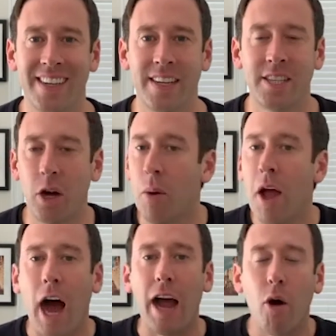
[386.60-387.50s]
So
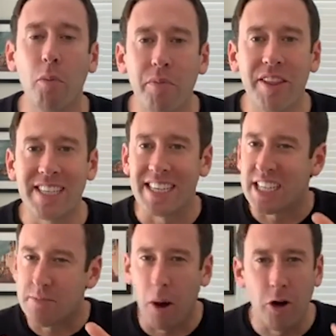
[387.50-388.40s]
I hope this
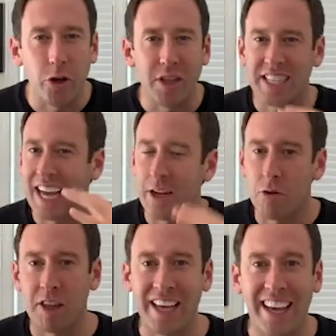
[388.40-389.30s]
inspired you, this got you
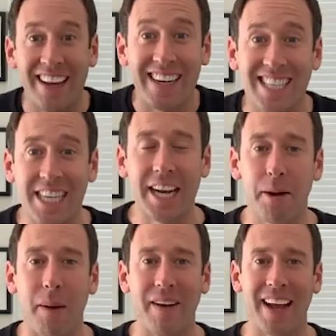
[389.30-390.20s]
thinking and excited
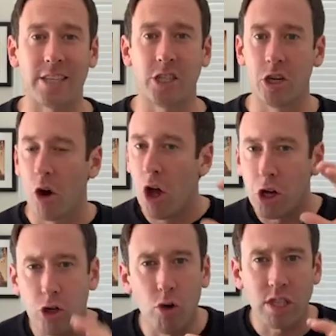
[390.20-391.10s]
about next year,
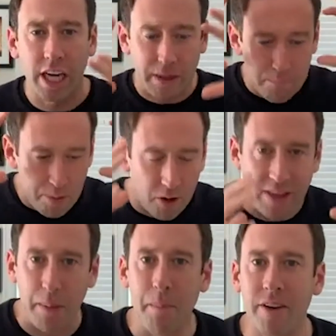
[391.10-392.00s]
goal setting, building
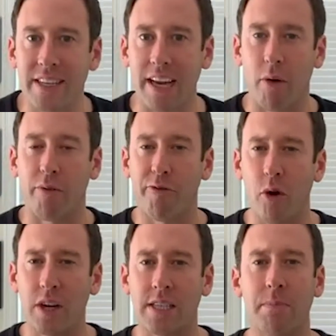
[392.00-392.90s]
that $1 million
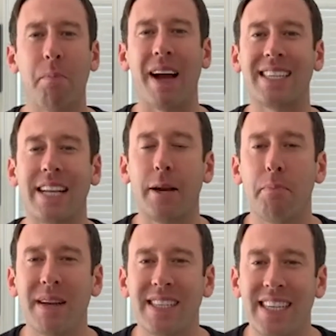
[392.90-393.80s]
focus mindset in
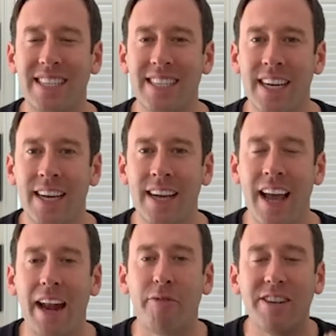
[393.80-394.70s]
business.
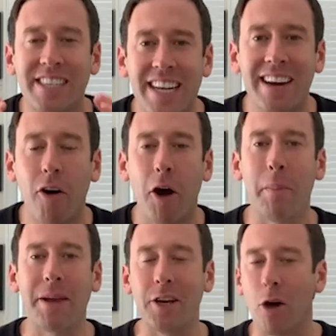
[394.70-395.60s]
And if it did, let
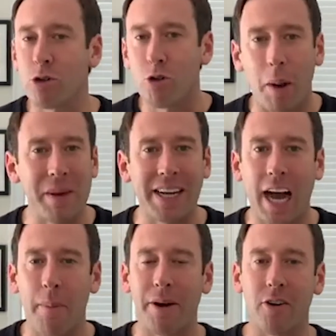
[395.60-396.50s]
me know. Drop me a
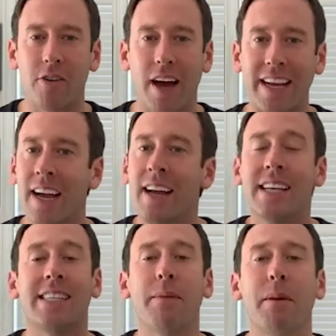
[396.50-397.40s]
comment or a like.
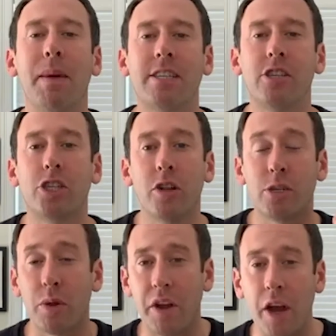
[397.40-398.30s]
Send me a message. Share this
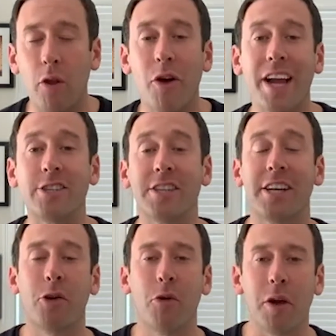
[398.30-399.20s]
with another agent that
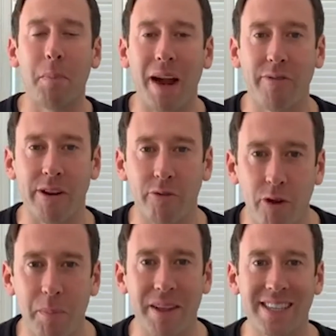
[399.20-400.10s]
could really benefit
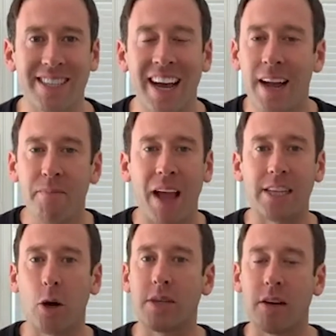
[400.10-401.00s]
from this. As
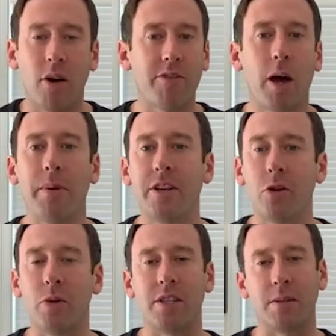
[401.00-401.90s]
always, I love coming to you
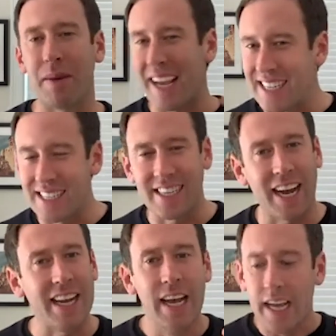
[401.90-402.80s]
with some
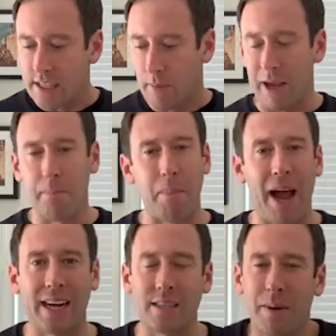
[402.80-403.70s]
insight, some
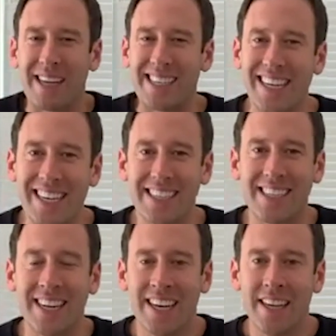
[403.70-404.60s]
impact, some ideas,
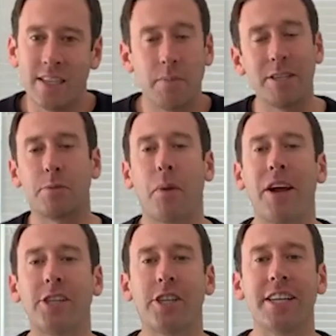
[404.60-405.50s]
some
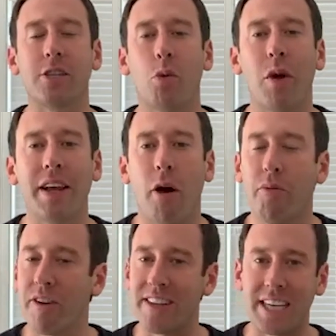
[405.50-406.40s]
inspiration each week.
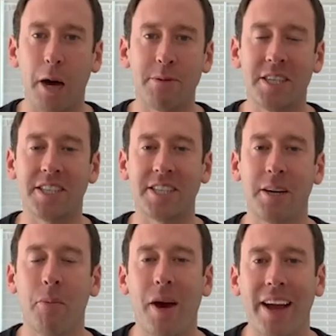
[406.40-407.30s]
Hopefully this helps you in
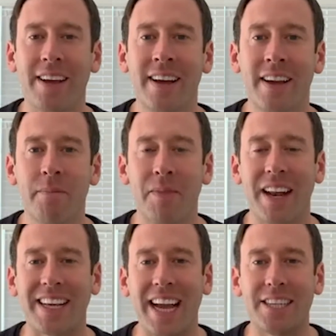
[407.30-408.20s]
some way. And
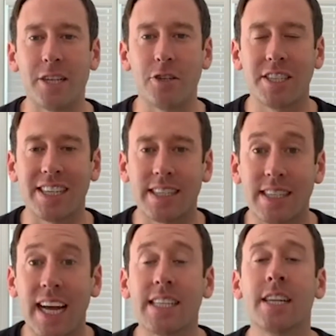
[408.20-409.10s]
again, to your
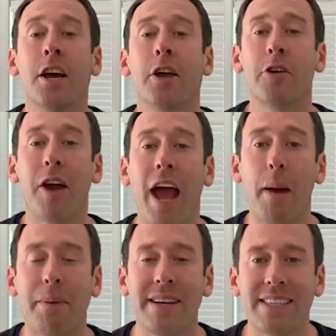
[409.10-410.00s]
success, your
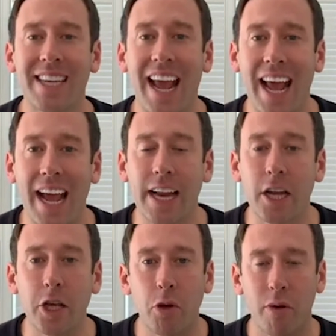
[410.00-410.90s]
happiness, and
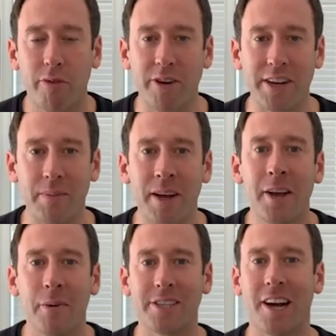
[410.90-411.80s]
your freedom.
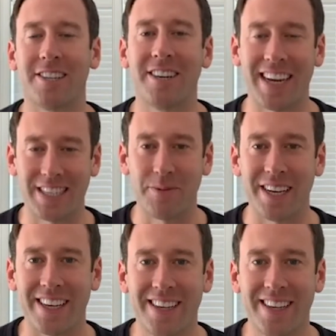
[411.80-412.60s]
We'll talk to you next week.